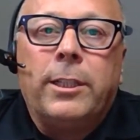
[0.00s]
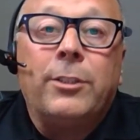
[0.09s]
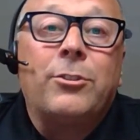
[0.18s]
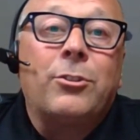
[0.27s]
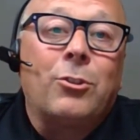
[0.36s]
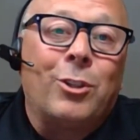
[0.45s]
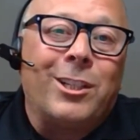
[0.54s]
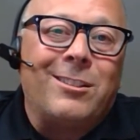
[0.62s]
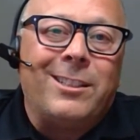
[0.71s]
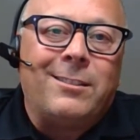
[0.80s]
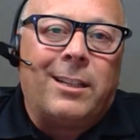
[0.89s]

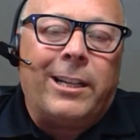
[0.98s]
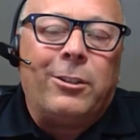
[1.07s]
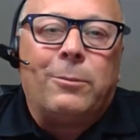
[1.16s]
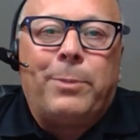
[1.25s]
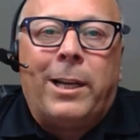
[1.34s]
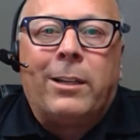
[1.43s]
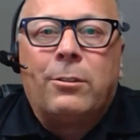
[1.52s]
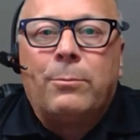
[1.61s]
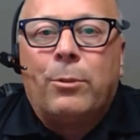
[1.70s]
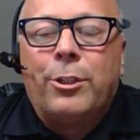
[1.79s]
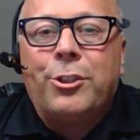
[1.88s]
historically tighter
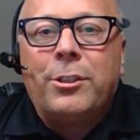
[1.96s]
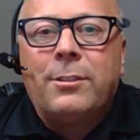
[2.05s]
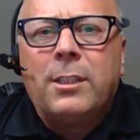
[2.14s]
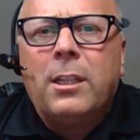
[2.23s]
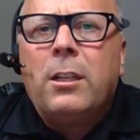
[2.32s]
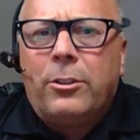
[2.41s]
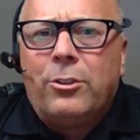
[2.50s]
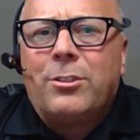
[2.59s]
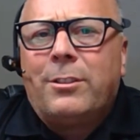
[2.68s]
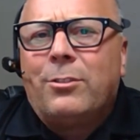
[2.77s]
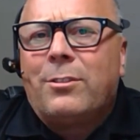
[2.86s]
packer margins,
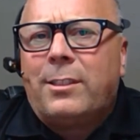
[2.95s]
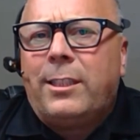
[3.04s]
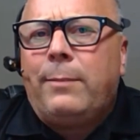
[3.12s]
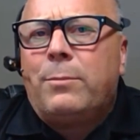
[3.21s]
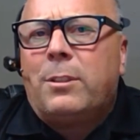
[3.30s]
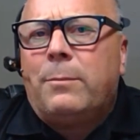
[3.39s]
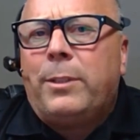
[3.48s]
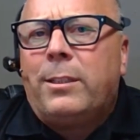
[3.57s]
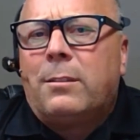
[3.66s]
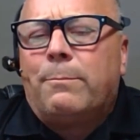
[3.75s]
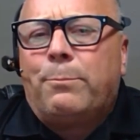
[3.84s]
there still seems to
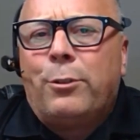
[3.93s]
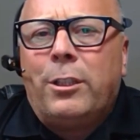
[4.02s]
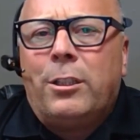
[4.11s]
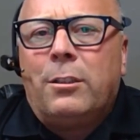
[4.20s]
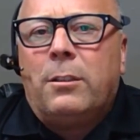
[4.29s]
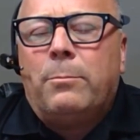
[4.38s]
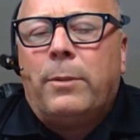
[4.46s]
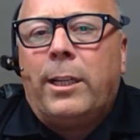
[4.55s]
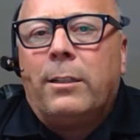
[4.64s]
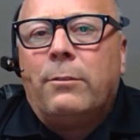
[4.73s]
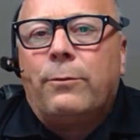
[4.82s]
be some pretty good
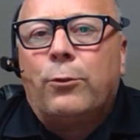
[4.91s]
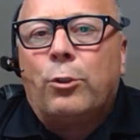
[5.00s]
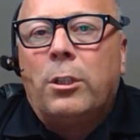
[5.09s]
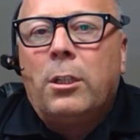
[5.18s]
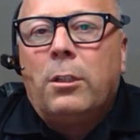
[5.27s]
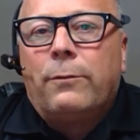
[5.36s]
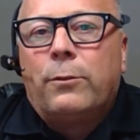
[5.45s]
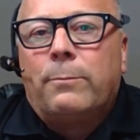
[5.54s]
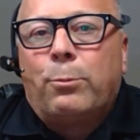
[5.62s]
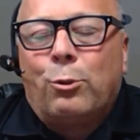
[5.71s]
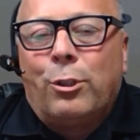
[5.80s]
demand for
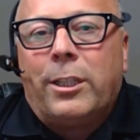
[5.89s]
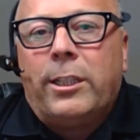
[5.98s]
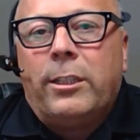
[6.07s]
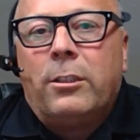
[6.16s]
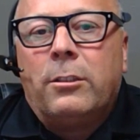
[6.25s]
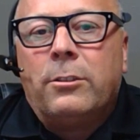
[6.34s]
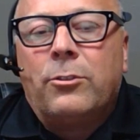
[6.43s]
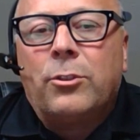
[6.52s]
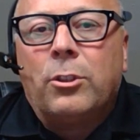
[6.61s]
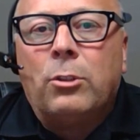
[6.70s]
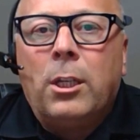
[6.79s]
pork here. And
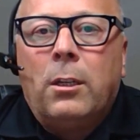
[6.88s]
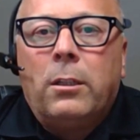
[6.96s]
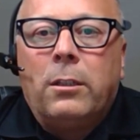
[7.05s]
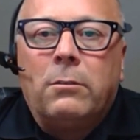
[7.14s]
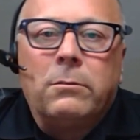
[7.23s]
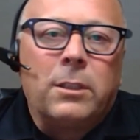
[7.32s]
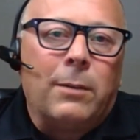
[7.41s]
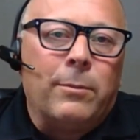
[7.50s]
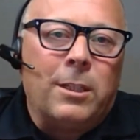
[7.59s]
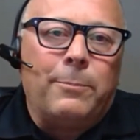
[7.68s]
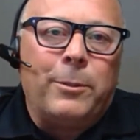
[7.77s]
so,
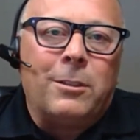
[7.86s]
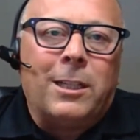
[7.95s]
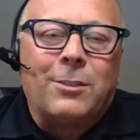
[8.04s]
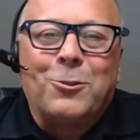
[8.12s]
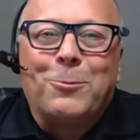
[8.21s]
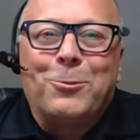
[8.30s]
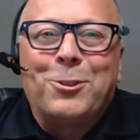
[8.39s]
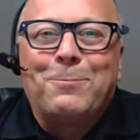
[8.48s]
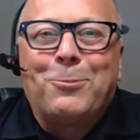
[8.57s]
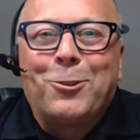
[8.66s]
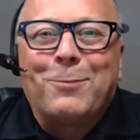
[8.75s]
coming up here, October
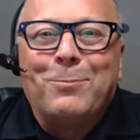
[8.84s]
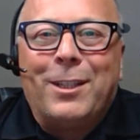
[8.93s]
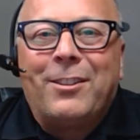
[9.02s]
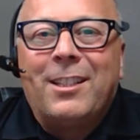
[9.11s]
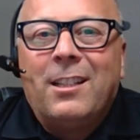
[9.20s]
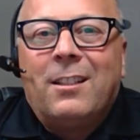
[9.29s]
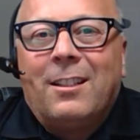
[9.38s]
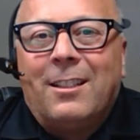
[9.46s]
is pork month,